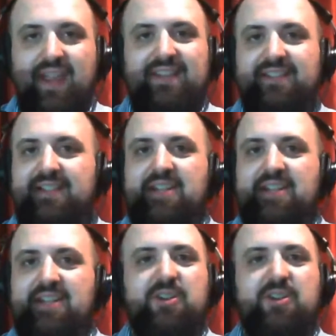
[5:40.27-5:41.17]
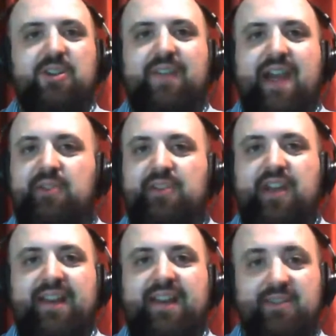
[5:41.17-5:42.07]
and it could have happened or
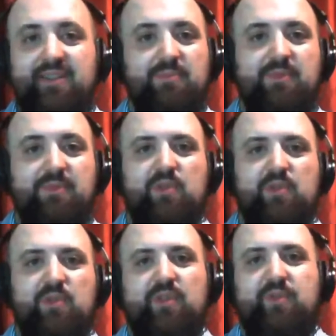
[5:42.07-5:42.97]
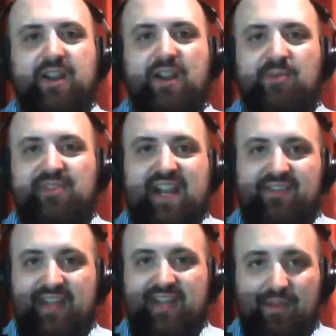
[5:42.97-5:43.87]
not happened, and the movie would have gone almost
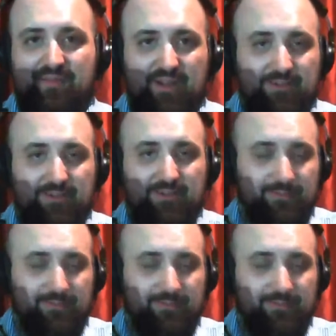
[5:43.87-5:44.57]
exactly the same, I felt.